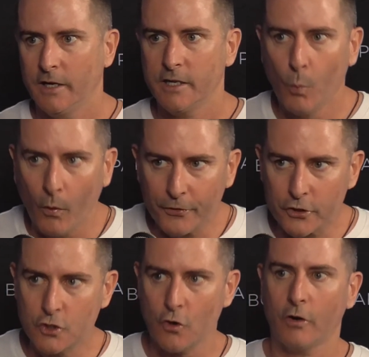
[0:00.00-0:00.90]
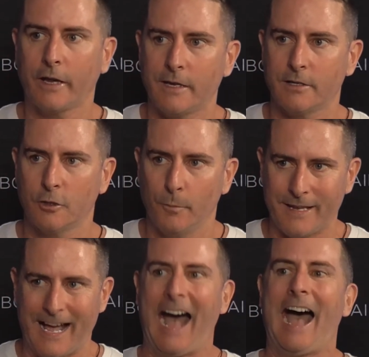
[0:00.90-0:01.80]
You want the jockeys to be
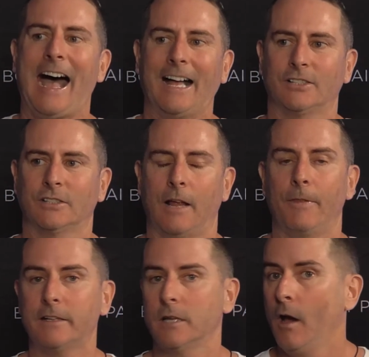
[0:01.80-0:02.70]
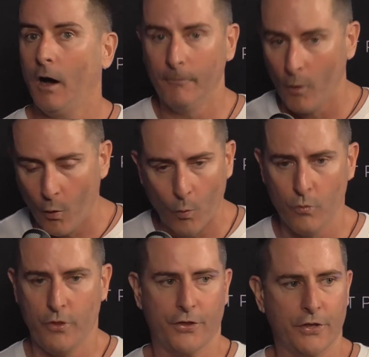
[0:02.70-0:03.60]
asked. And that's, of all
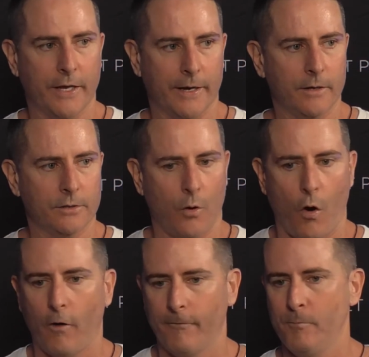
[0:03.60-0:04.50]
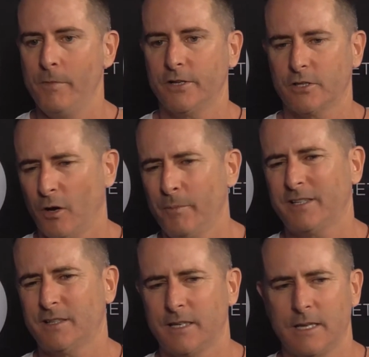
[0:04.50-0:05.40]
the things I've missed, I
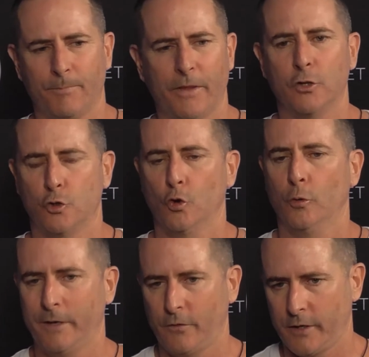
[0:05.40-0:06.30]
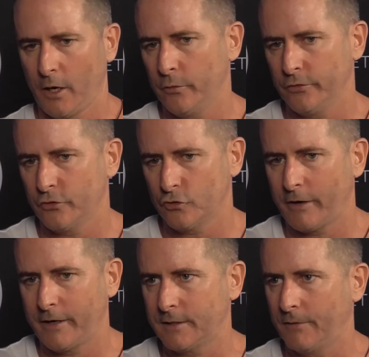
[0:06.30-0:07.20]
missed the enjoyment that the owners and
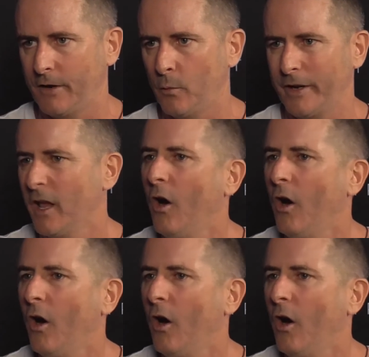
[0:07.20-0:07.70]
trainers have out of winning.